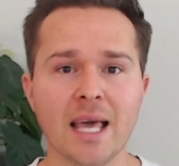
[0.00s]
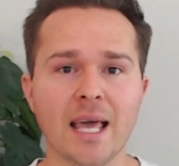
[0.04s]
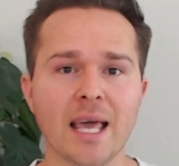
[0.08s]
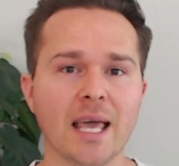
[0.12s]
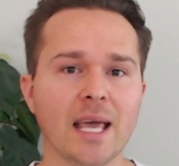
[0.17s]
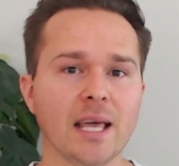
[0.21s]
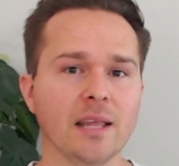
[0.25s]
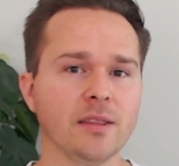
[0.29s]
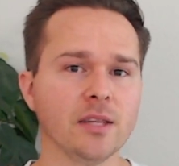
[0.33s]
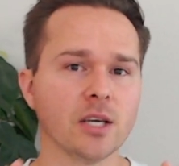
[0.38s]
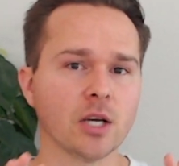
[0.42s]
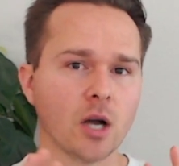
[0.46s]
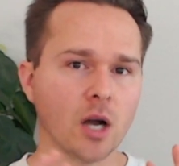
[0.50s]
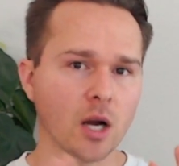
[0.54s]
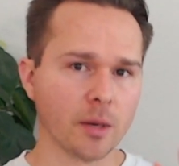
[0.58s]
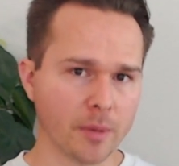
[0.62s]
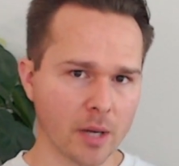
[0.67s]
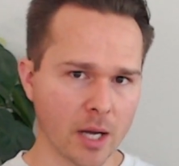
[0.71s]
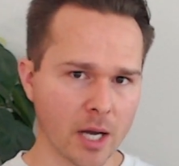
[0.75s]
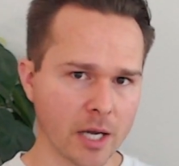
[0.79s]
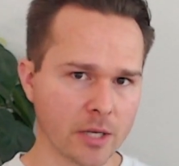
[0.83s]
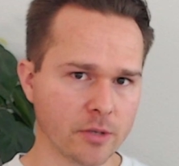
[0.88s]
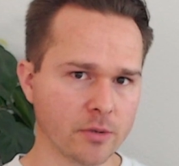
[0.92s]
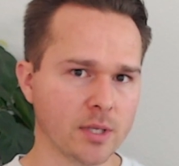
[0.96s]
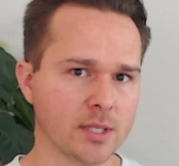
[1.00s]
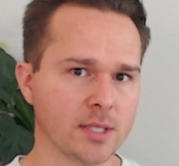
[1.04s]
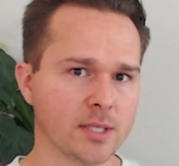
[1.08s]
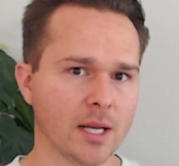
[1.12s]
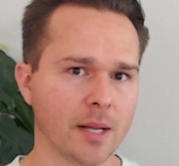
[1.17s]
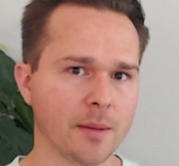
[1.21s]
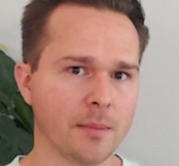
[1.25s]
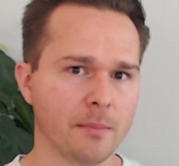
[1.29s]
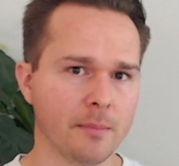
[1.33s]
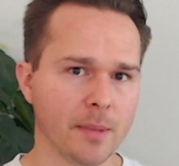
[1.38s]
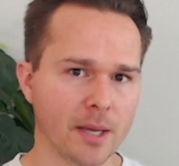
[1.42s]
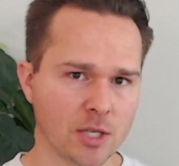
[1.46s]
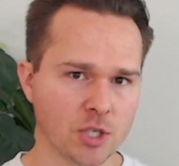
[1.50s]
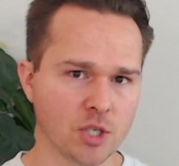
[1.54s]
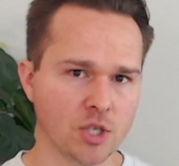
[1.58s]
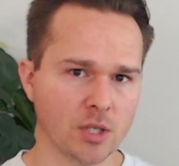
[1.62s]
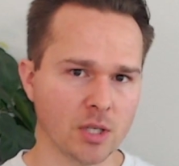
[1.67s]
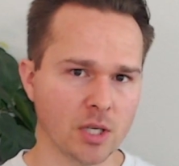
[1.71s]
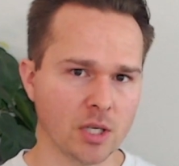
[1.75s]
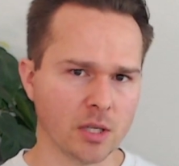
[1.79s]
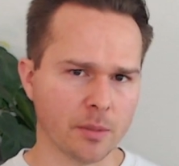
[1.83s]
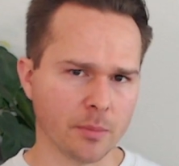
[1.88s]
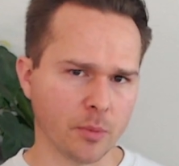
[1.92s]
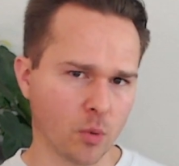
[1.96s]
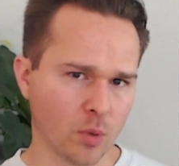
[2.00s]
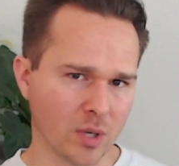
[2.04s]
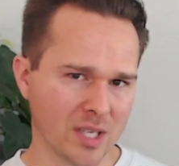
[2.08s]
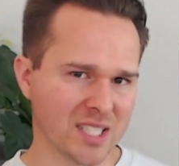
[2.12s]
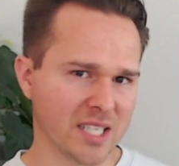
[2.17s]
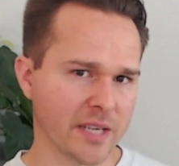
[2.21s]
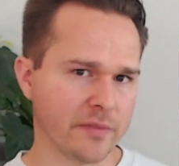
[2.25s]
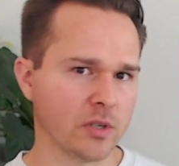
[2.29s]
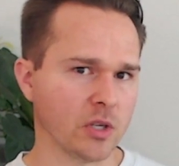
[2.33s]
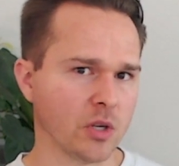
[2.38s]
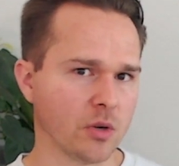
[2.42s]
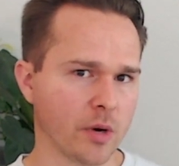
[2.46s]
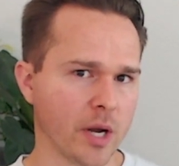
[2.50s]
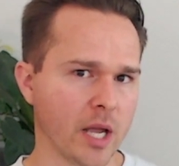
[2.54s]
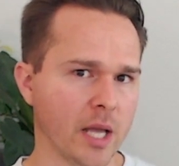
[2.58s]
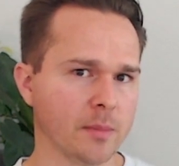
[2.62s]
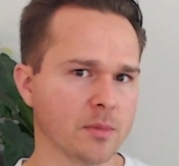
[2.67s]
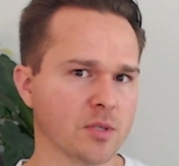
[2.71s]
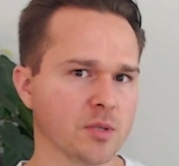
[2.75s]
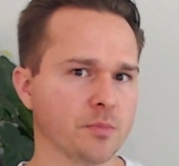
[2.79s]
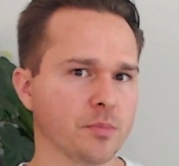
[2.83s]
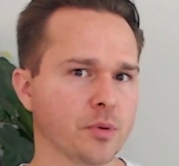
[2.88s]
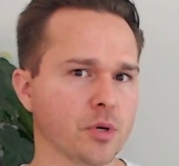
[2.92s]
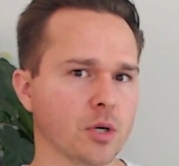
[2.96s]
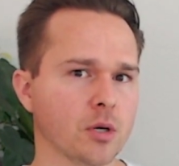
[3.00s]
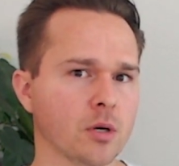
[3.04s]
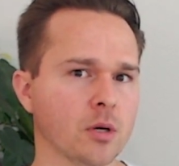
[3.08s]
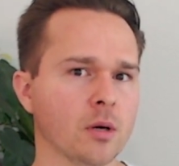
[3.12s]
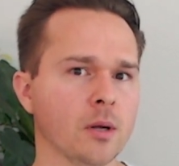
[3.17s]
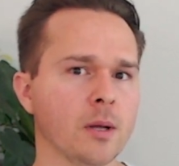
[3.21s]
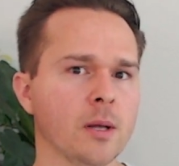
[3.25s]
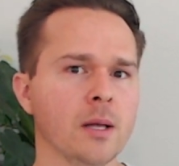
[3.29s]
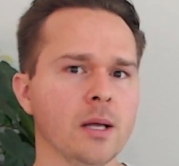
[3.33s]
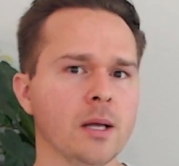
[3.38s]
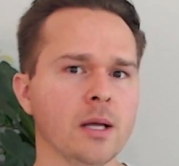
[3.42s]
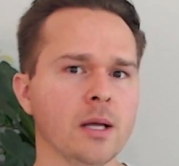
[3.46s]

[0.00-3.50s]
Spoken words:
And the carbohydrates that I'm mentioning, the 0.7 grams per